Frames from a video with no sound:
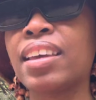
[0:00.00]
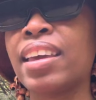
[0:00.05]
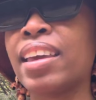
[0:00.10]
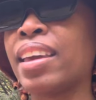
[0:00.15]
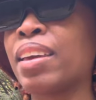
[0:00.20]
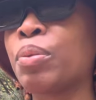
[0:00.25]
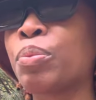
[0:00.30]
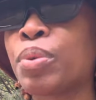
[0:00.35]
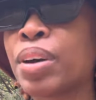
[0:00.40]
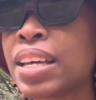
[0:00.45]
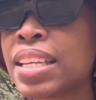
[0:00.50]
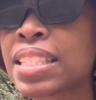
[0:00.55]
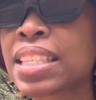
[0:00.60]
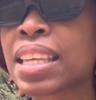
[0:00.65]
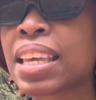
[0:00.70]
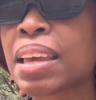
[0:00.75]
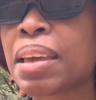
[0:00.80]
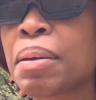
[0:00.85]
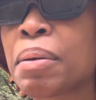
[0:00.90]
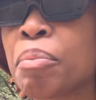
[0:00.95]
It
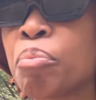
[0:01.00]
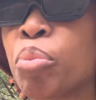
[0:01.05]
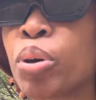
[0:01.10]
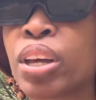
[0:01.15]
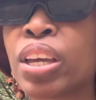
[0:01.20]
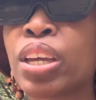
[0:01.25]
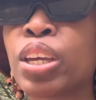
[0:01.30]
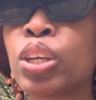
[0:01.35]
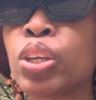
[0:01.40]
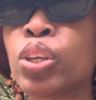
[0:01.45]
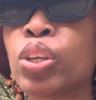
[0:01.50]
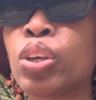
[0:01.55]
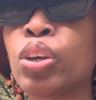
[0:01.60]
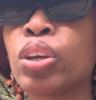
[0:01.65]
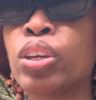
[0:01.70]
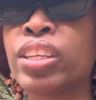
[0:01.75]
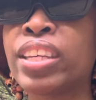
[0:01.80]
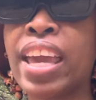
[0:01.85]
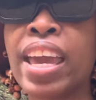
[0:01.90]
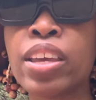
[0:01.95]
wasn't. But
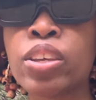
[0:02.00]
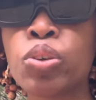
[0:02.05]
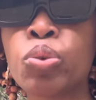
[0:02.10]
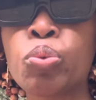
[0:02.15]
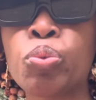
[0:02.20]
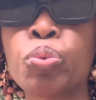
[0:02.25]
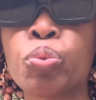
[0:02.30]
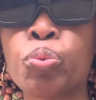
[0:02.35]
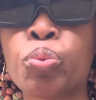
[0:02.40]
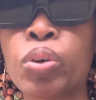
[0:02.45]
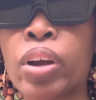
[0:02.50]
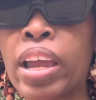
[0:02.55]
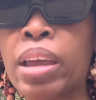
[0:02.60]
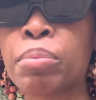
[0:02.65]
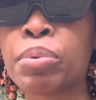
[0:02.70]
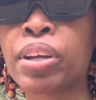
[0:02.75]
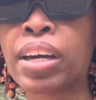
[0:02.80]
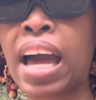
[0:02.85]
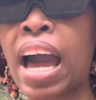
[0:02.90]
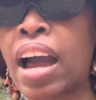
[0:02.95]
yet you were
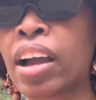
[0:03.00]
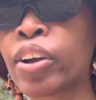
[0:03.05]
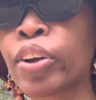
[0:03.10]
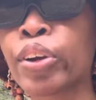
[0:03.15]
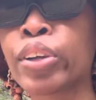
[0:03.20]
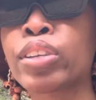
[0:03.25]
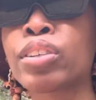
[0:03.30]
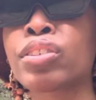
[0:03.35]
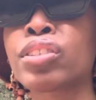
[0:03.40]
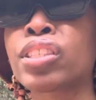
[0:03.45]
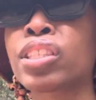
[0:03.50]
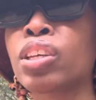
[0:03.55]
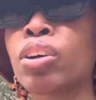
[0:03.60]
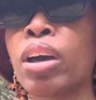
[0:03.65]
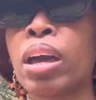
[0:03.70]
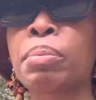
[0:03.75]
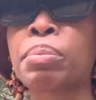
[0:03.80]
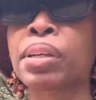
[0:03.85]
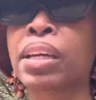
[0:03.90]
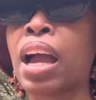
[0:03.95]
able to conquer, and you're still
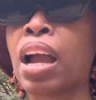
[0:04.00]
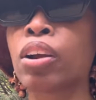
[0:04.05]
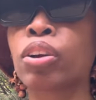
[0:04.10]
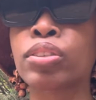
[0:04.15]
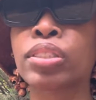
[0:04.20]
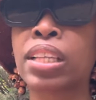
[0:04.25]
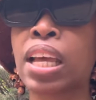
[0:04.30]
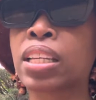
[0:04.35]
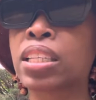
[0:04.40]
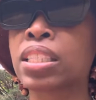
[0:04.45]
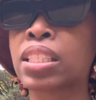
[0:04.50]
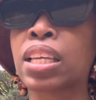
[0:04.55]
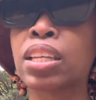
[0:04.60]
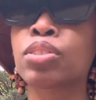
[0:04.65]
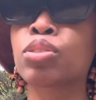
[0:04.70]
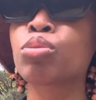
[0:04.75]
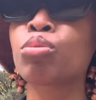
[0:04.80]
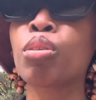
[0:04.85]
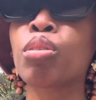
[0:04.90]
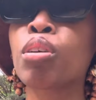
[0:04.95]
able to conquer. Not to say
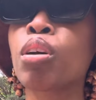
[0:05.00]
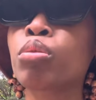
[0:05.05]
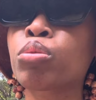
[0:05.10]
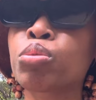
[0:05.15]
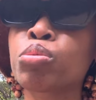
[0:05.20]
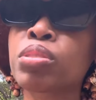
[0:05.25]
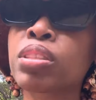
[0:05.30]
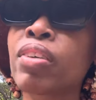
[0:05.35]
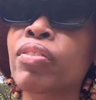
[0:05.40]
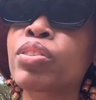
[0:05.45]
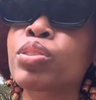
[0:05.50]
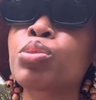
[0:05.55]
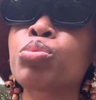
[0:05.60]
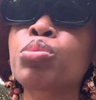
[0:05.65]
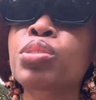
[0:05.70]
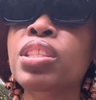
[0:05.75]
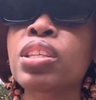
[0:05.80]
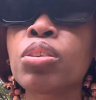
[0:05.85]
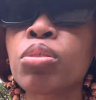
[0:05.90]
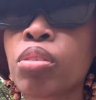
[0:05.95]
that you don't go through stuff, because you
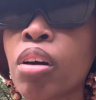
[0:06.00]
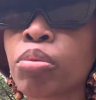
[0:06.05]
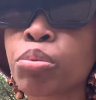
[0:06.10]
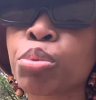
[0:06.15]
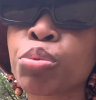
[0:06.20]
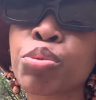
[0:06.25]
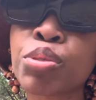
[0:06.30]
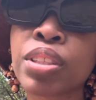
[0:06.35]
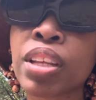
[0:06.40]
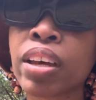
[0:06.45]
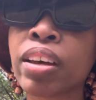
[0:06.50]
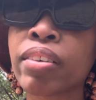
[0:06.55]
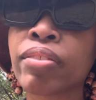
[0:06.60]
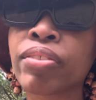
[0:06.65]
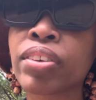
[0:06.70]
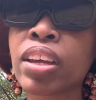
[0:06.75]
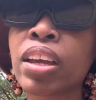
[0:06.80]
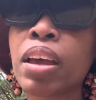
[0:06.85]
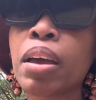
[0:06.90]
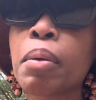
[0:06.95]
still go through stuff,
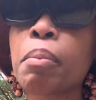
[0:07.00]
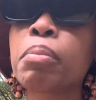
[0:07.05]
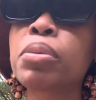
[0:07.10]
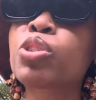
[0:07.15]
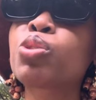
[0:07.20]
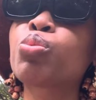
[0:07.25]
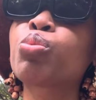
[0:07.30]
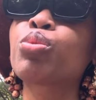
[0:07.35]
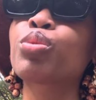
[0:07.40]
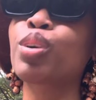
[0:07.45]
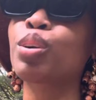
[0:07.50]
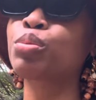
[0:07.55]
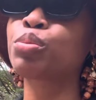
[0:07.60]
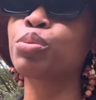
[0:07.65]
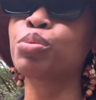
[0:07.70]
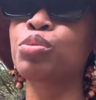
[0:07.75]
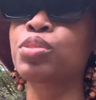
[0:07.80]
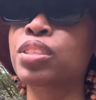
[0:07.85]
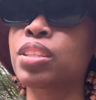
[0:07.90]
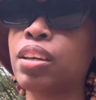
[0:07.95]
but you grow
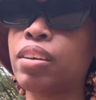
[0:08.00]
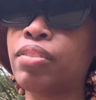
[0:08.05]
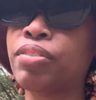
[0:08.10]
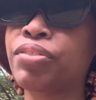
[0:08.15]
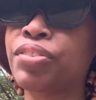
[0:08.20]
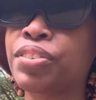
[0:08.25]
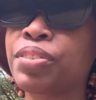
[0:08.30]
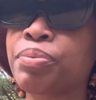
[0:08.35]
through stuff.